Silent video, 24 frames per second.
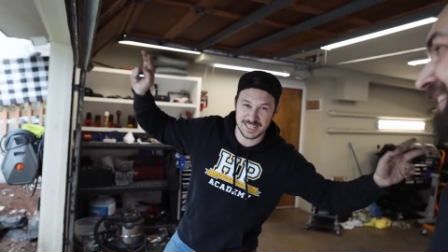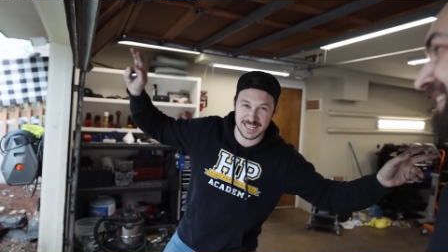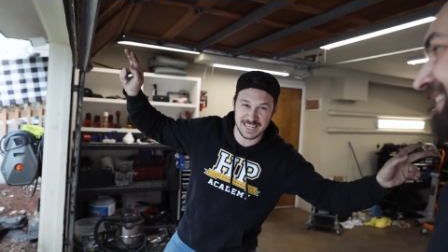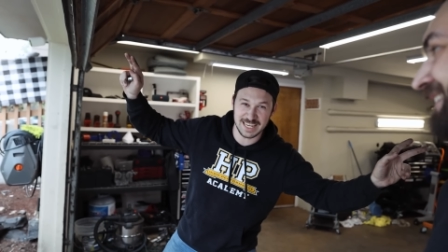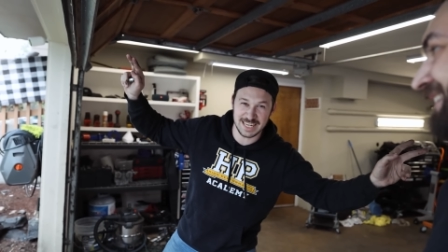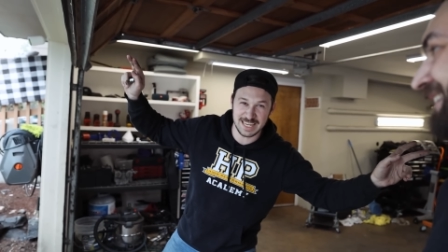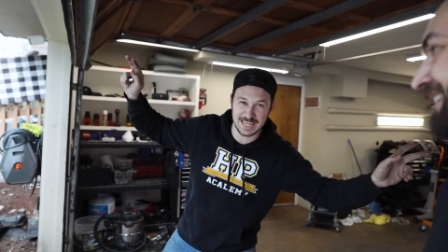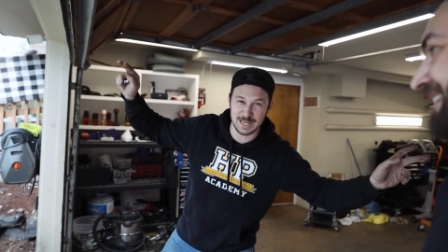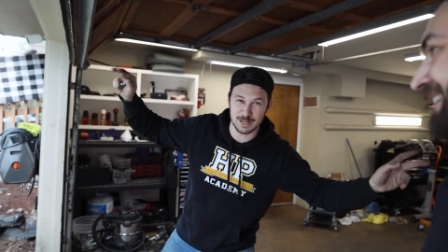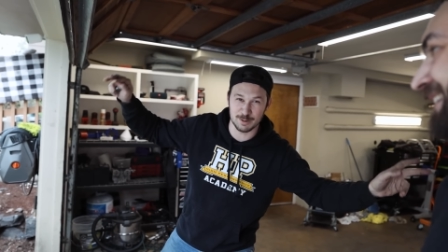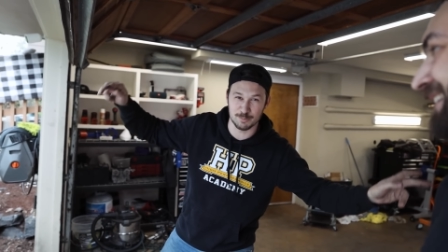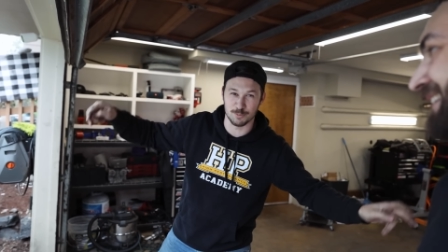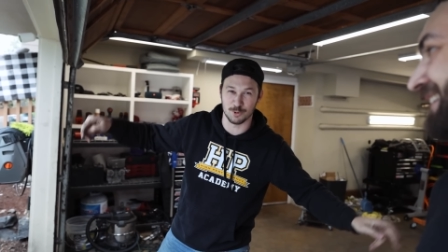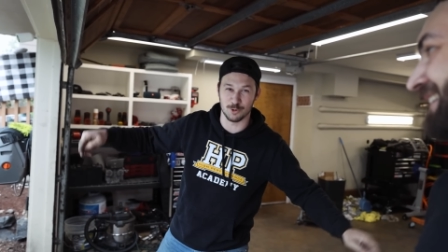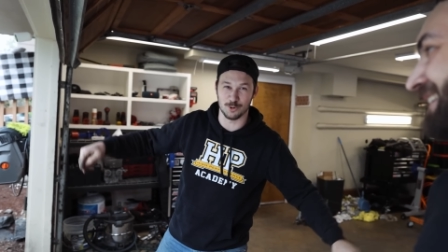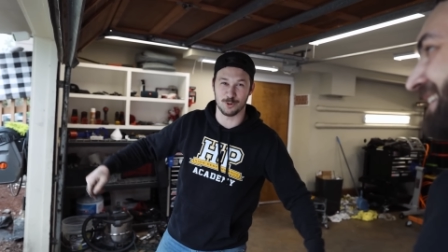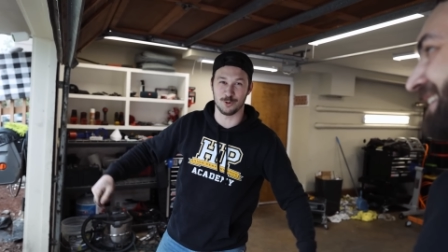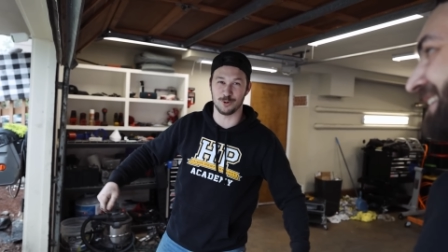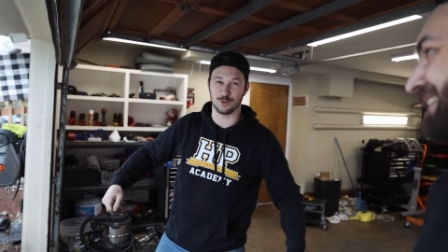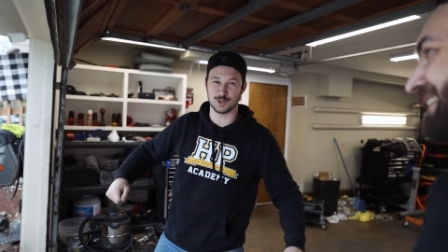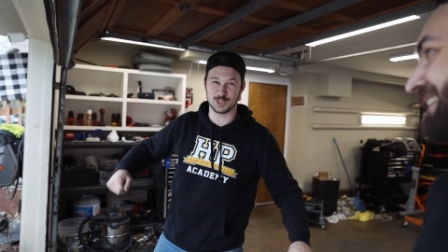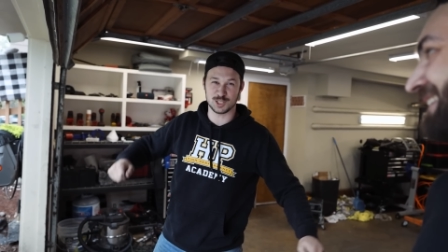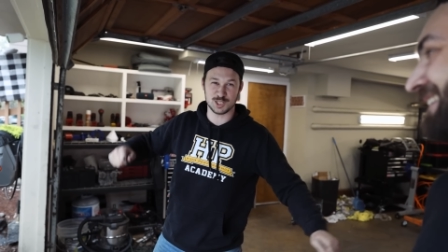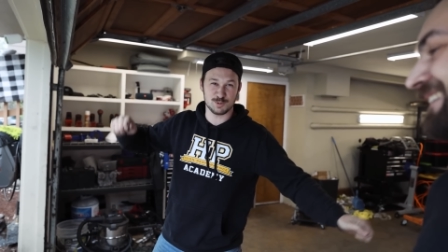team
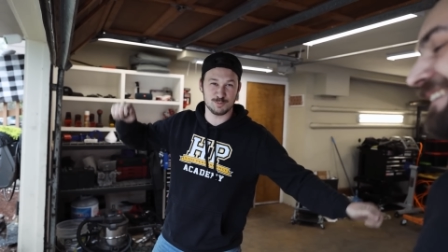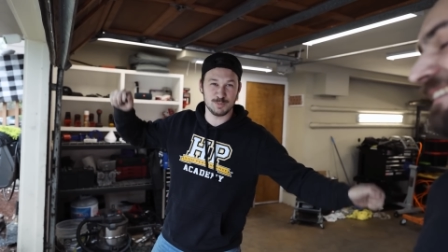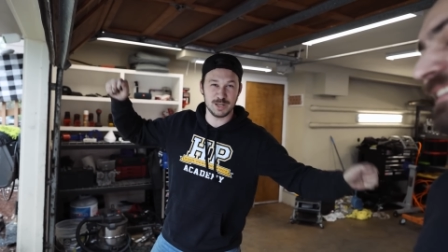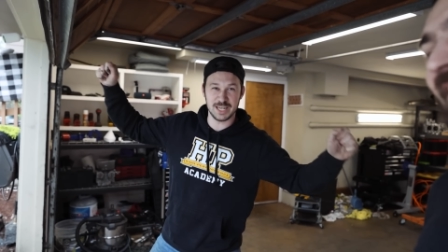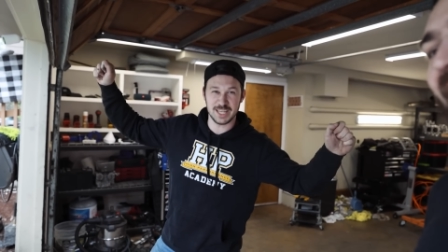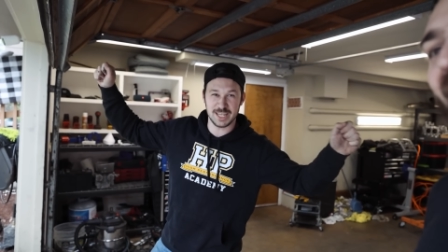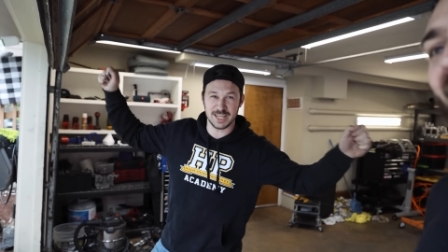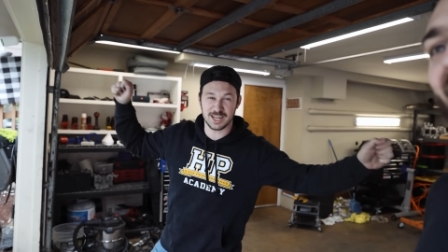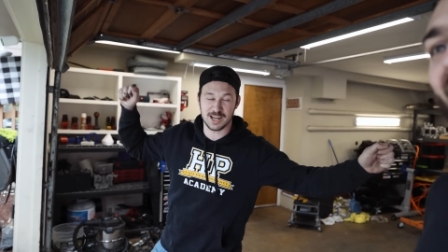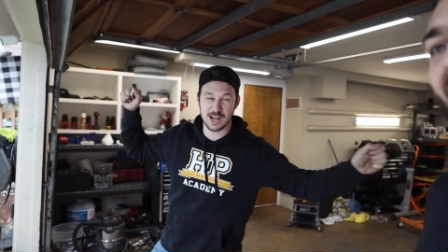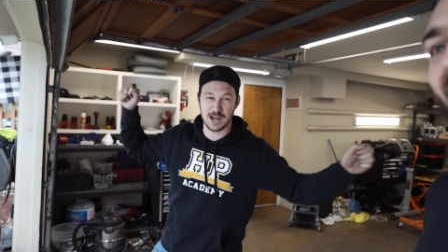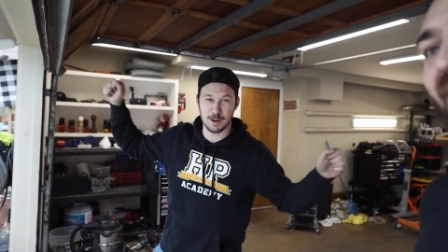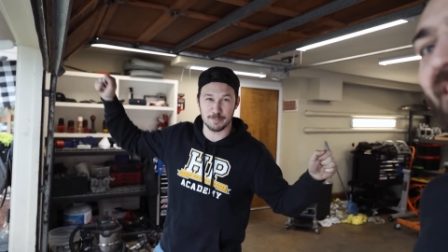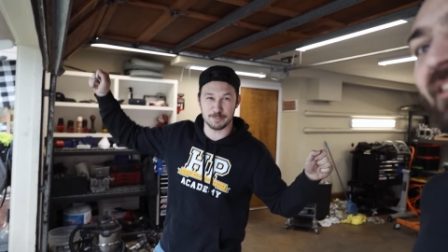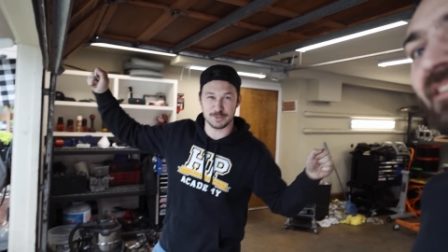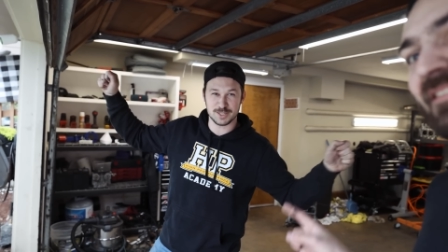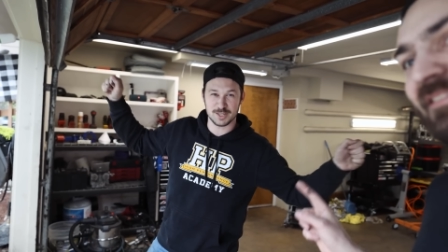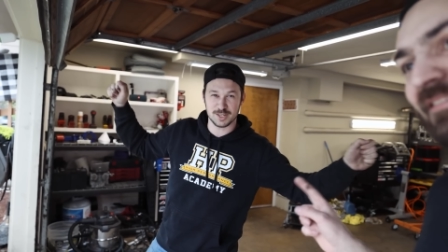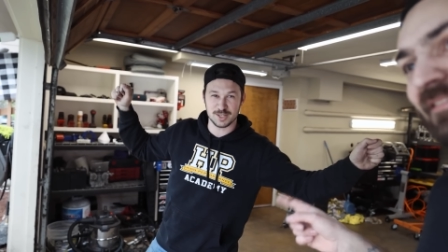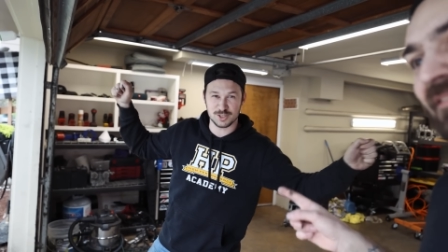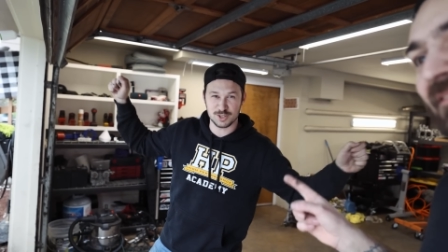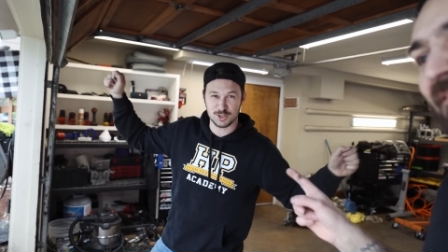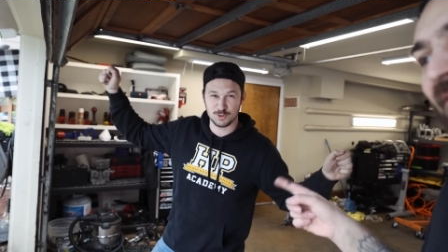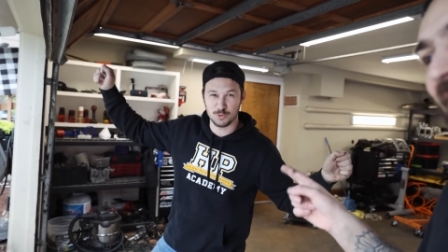or Smeedia
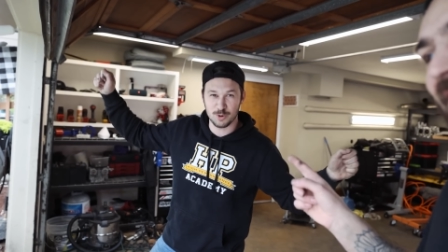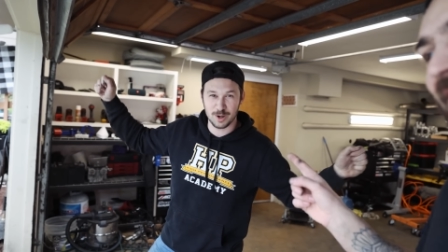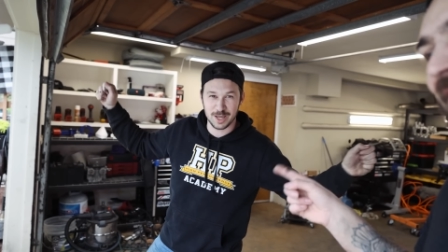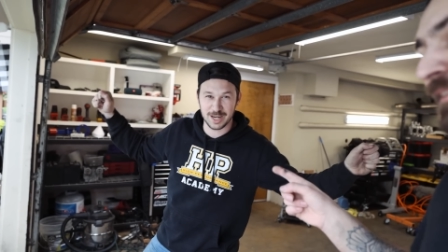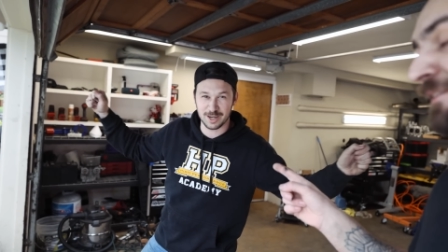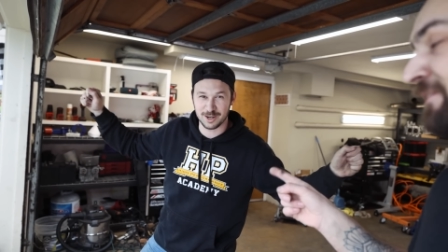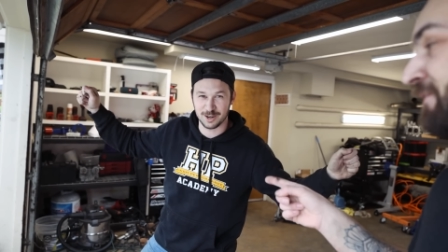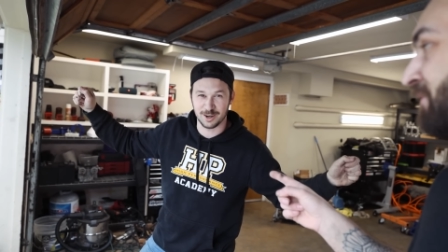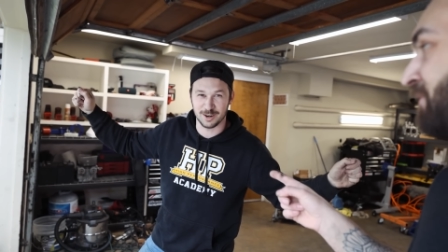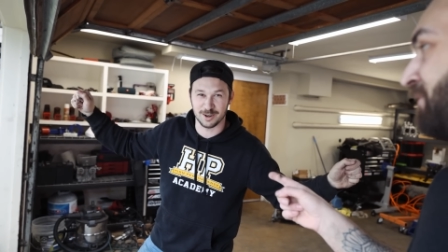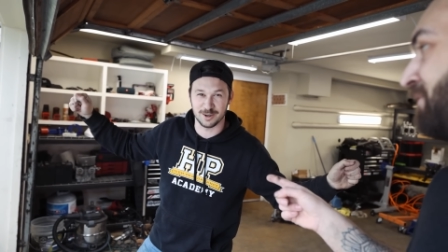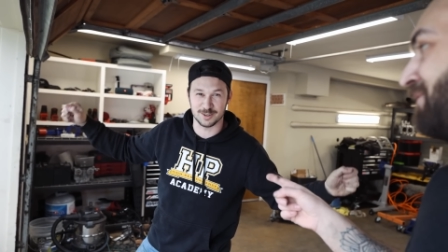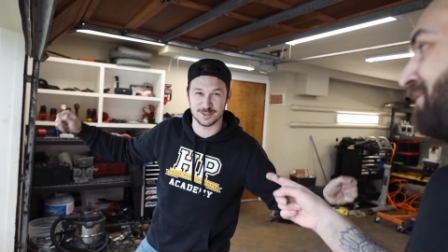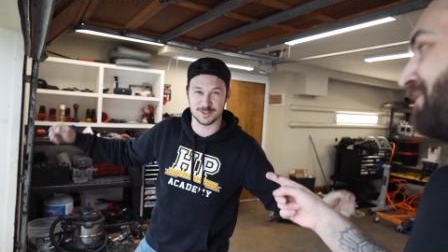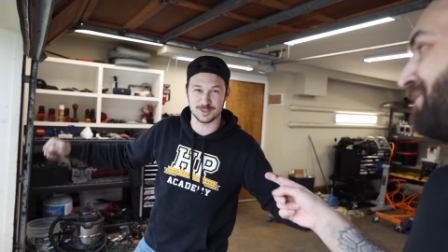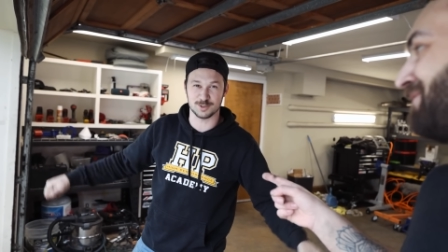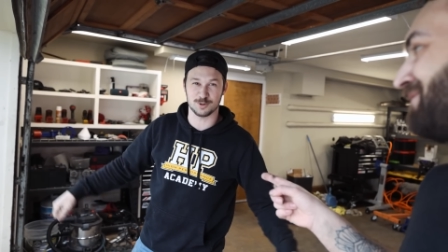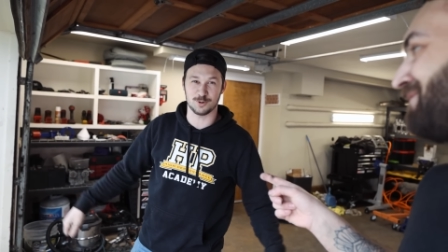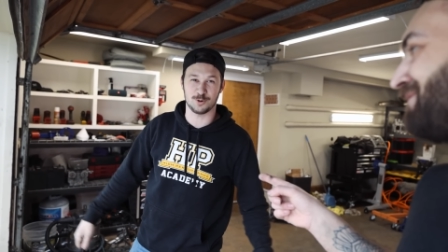competition winners